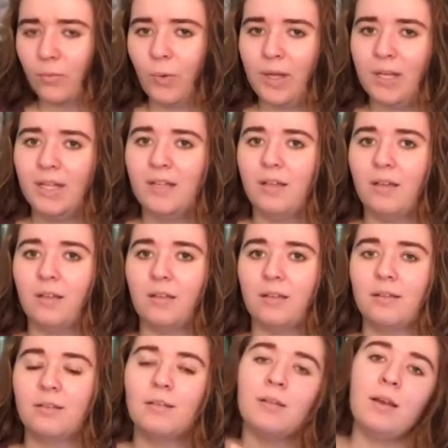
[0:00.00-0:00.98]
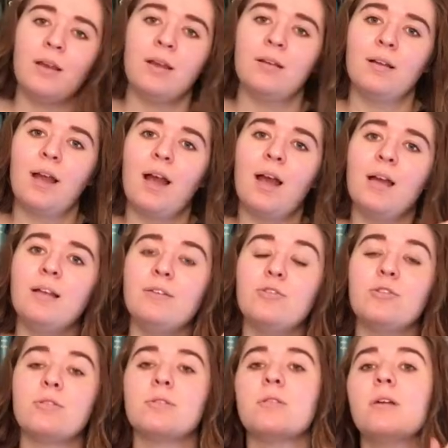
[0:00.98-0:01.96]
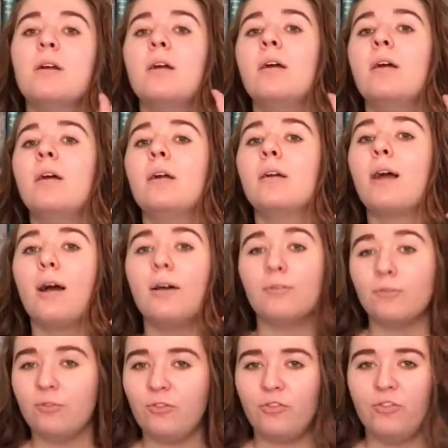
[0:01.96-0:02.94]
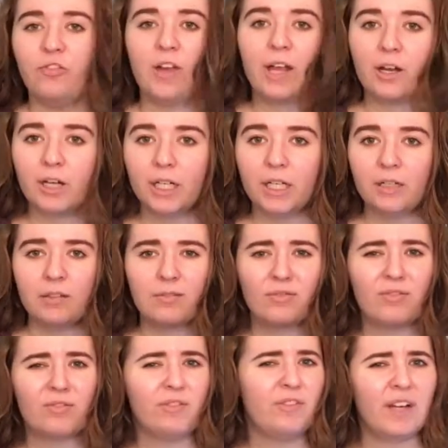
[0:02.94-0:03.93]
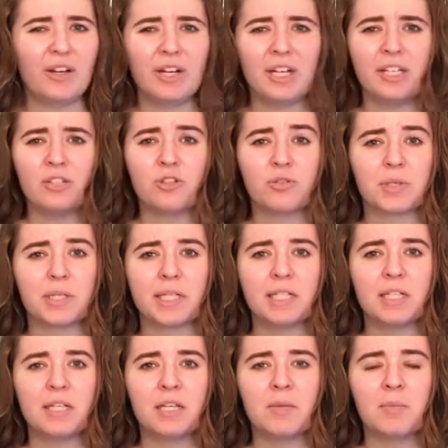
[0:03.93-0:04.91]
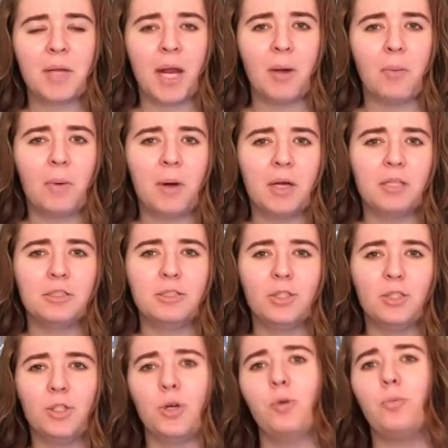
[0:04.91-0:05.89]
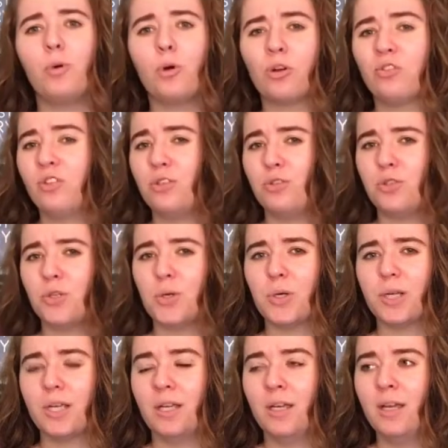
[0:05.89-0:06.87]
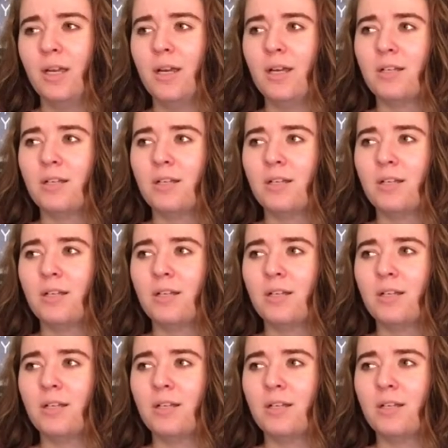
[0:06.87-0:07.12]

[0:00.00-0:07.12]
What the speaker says: when I just got very, very intrigued in him, and I wanted to know more of his story.